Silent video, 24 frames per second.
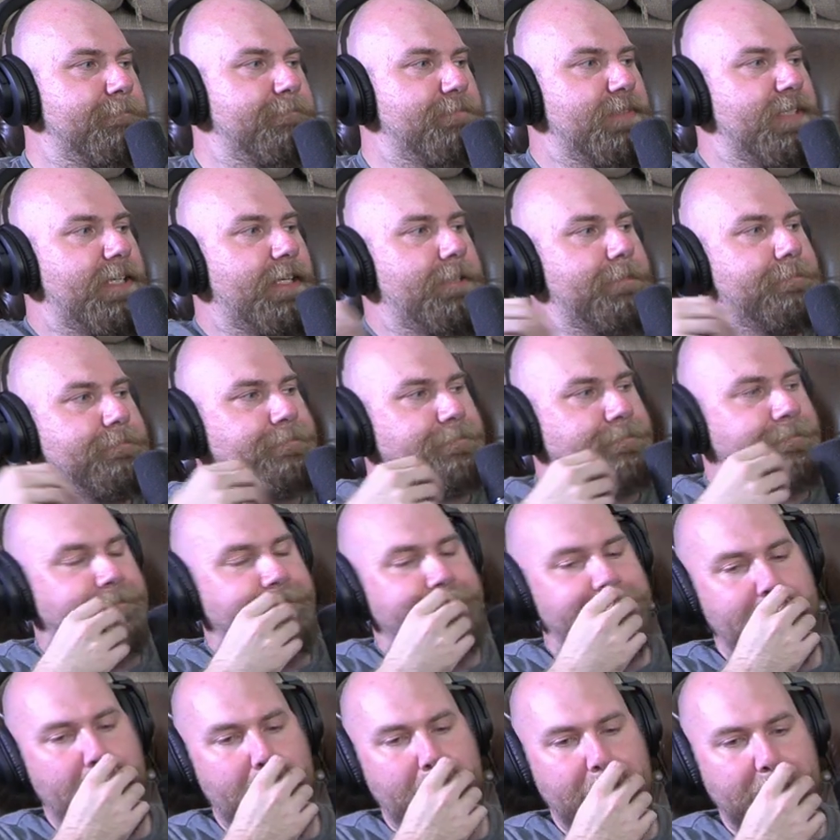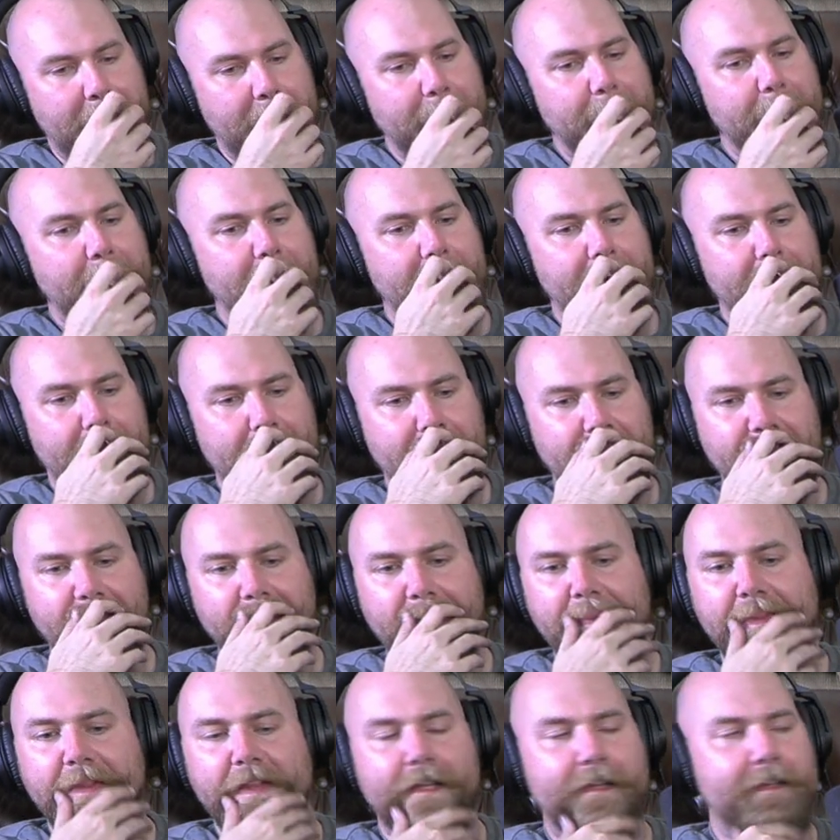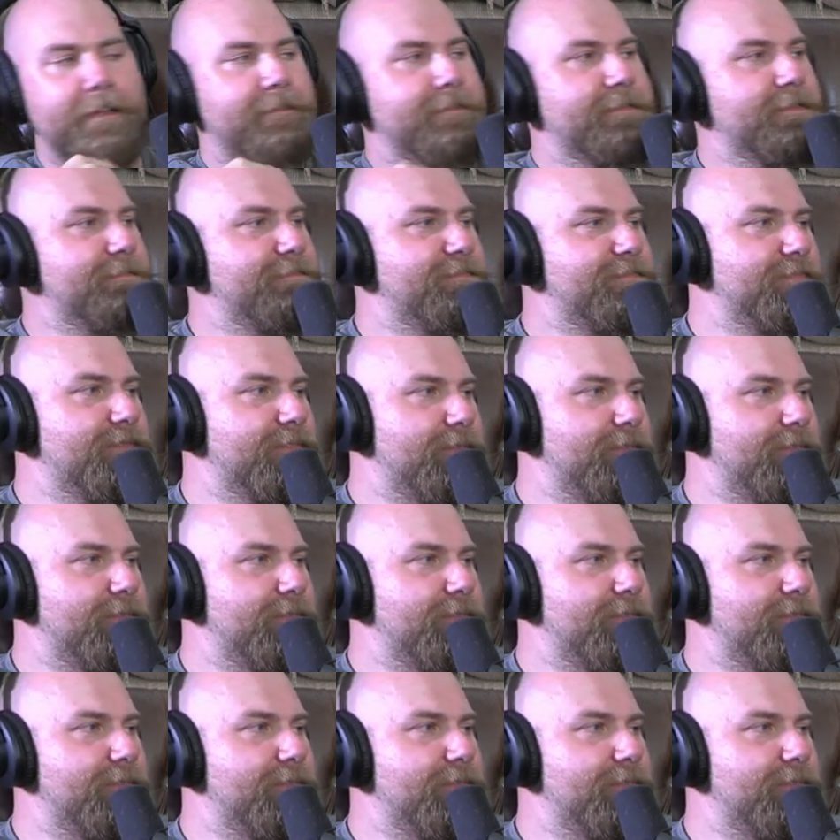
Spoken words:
of the cars. They can just stop instantly.